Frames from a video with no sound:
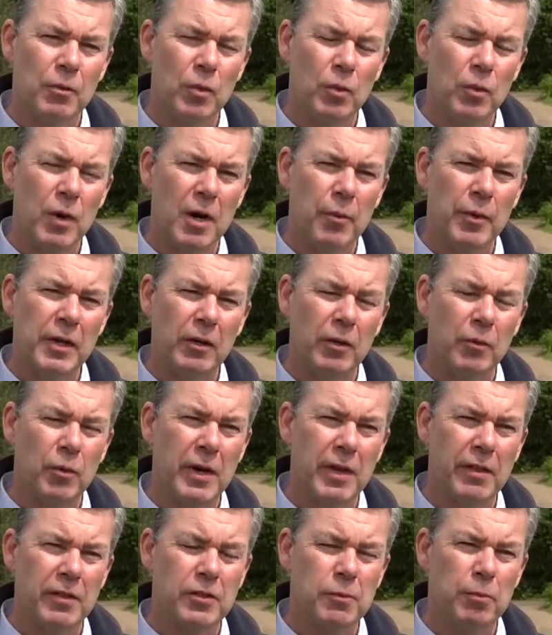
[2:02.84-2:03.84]
where we look,
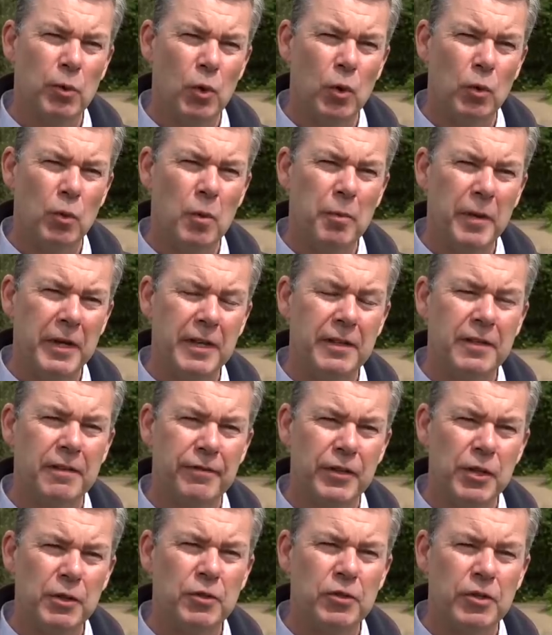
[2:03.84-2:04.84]
where the sport will be in the
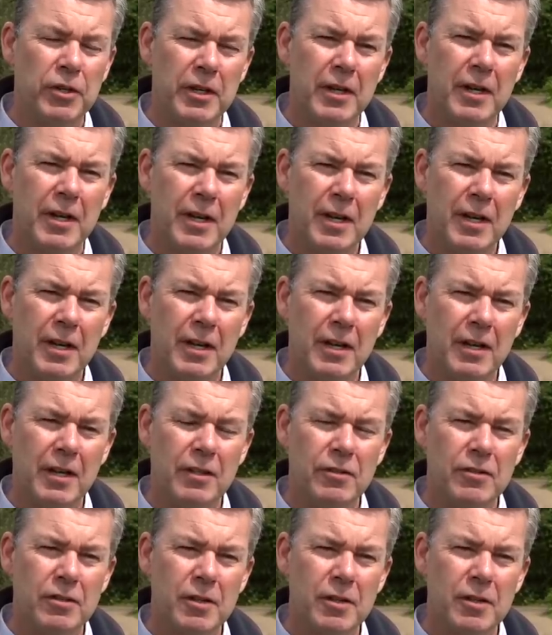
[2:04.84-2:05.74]
future, is